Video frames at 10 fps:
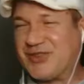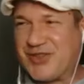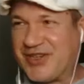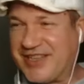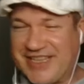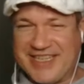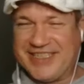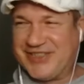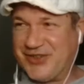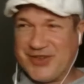Doc's gonna
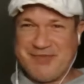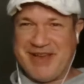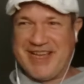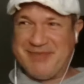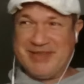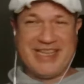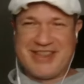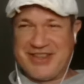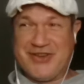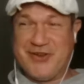think he's talking about him in
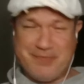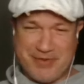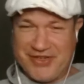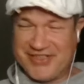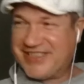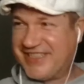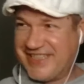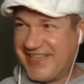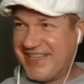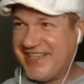the third
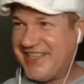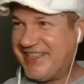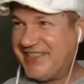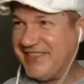person, yeah?